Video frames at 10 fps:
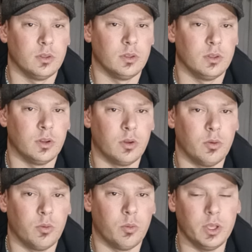You know,
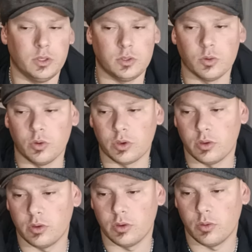we talk
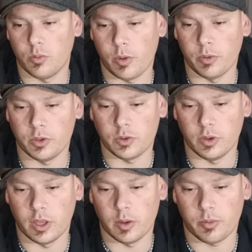when we do
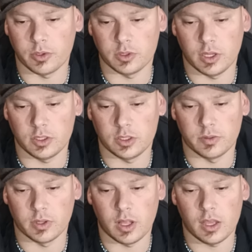our presentations for
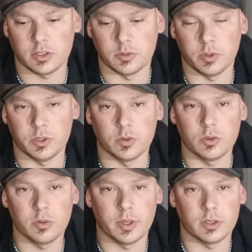classes, we talk
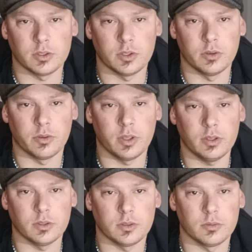about certain
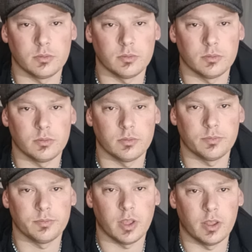things.
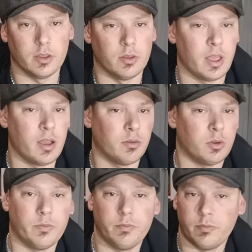And our
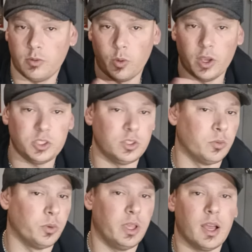question that
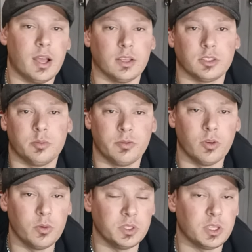we ask before
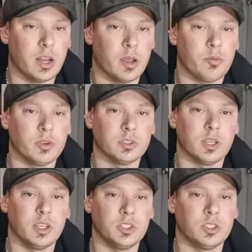we start our
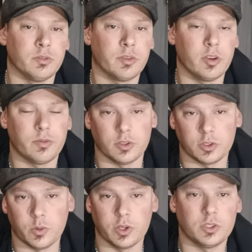presentation, the very first
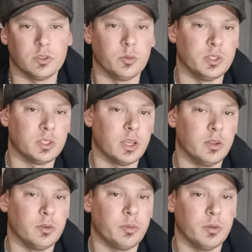question that we say
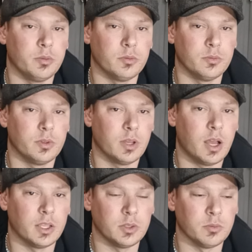to people,
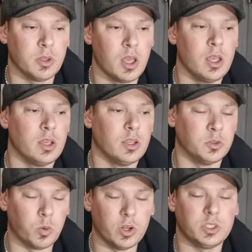asking—is
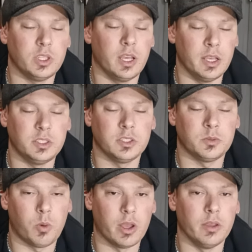what is what is the easiest
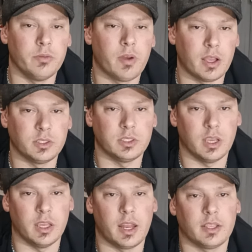way for us to
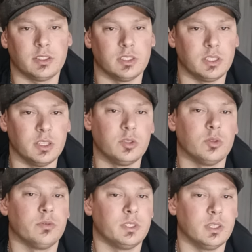gain access into a
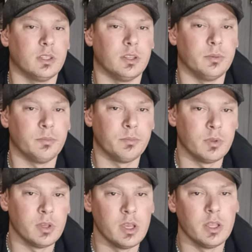facility?
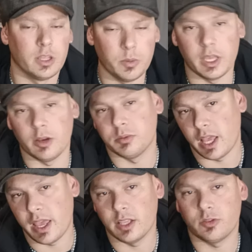Then we get them to
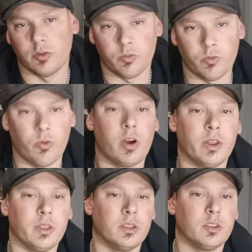answer it right at
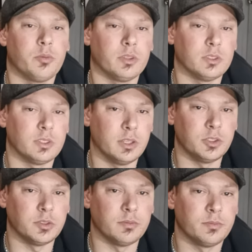the end of the
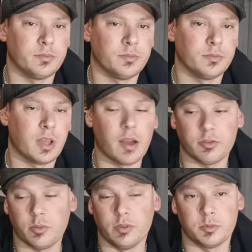presentation,
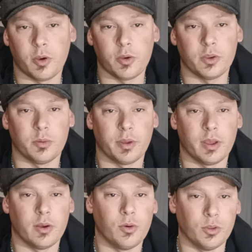after we've spoken about
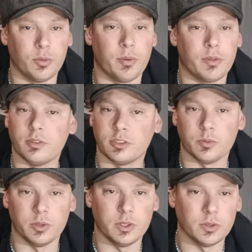all the methods that
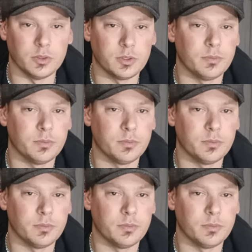we use.